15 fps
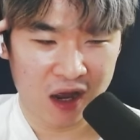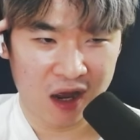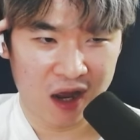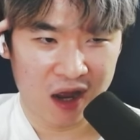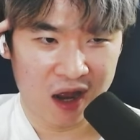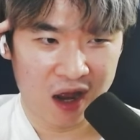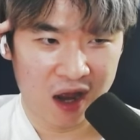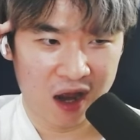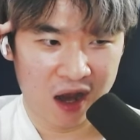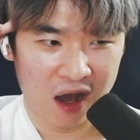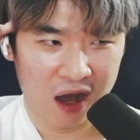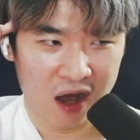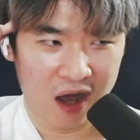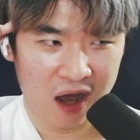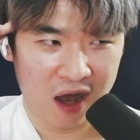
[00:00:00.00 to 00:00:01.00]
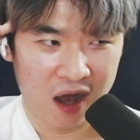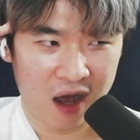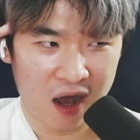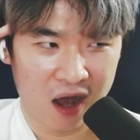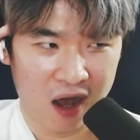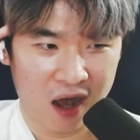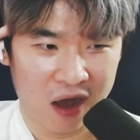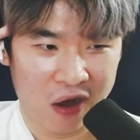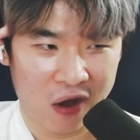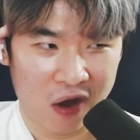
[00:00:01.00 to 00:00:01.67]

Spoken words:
(silence)